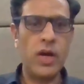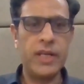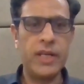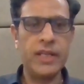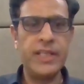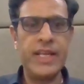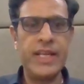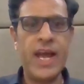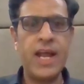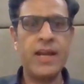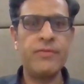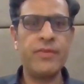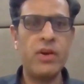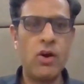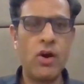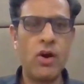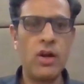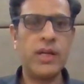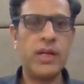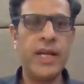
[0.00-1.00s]
in the end we
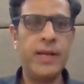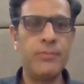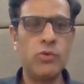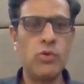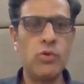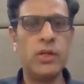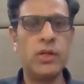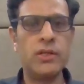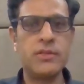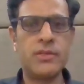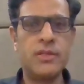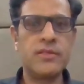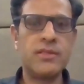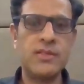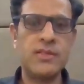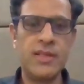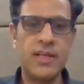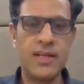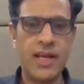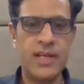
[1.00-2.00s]
all came to a
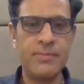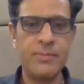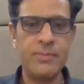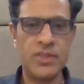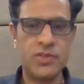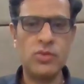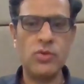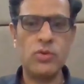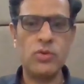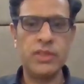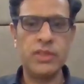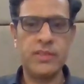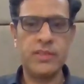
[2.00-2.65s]
consensus that I must go.